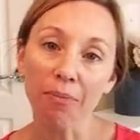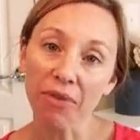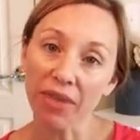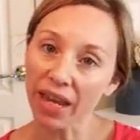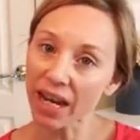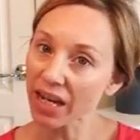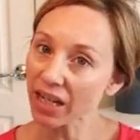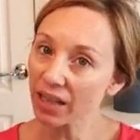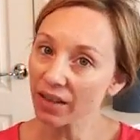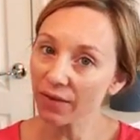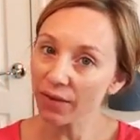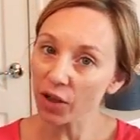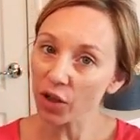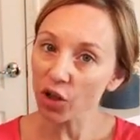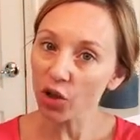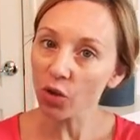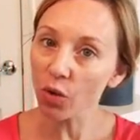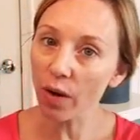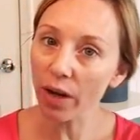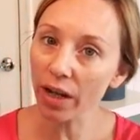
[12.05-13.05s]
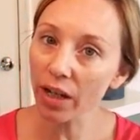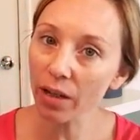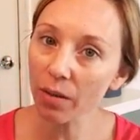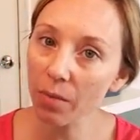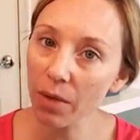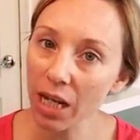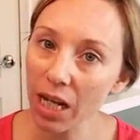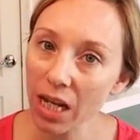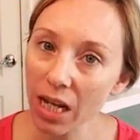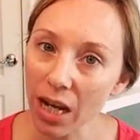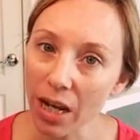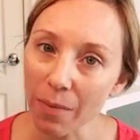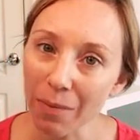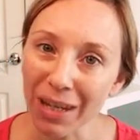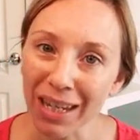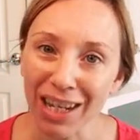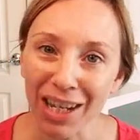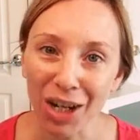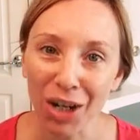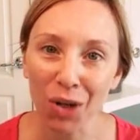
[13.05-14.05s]
thanks for joining me. I'm
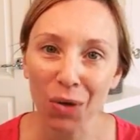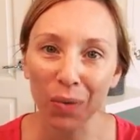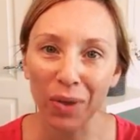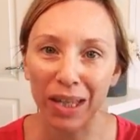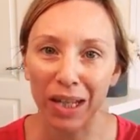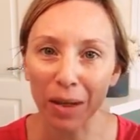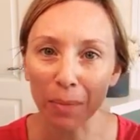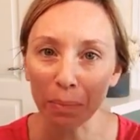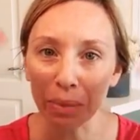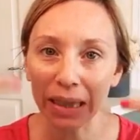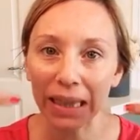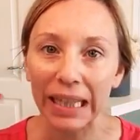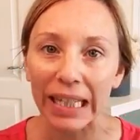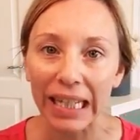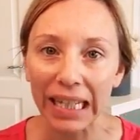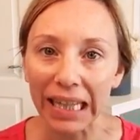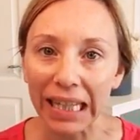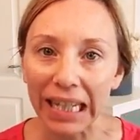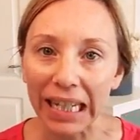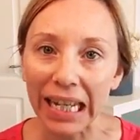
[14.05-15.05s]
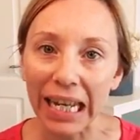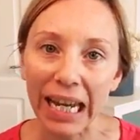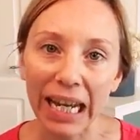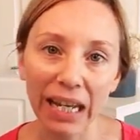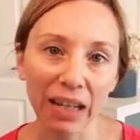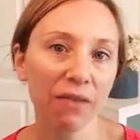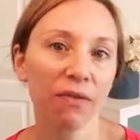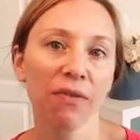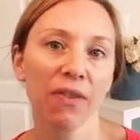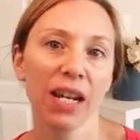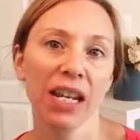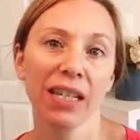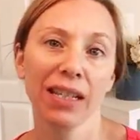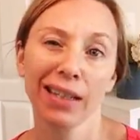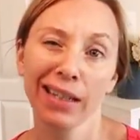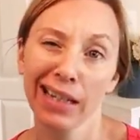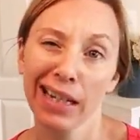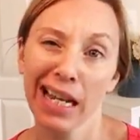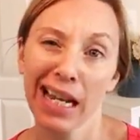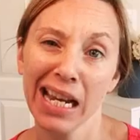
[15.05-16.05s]
here with a completely naked face
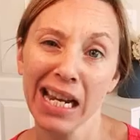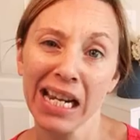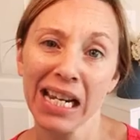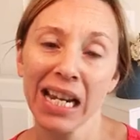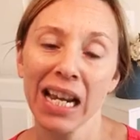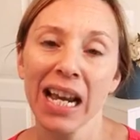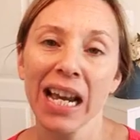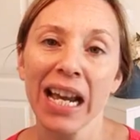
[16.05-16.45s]
today.